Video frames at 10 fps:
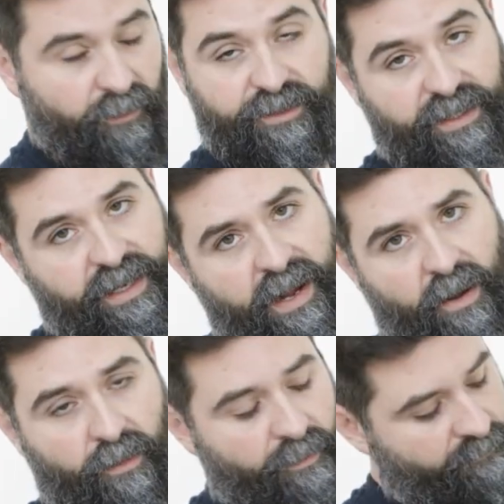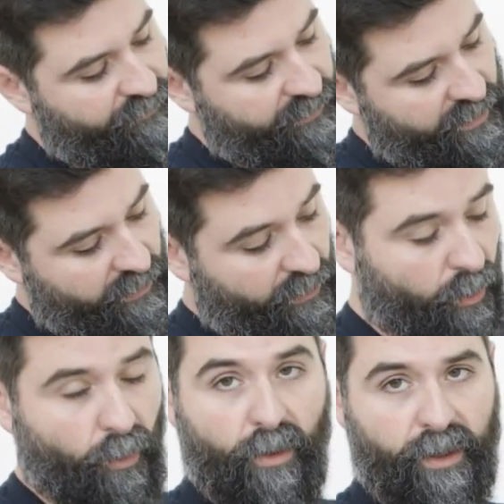moves it down,
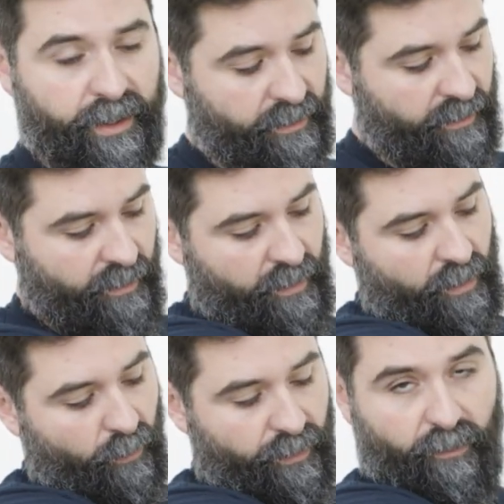lowering where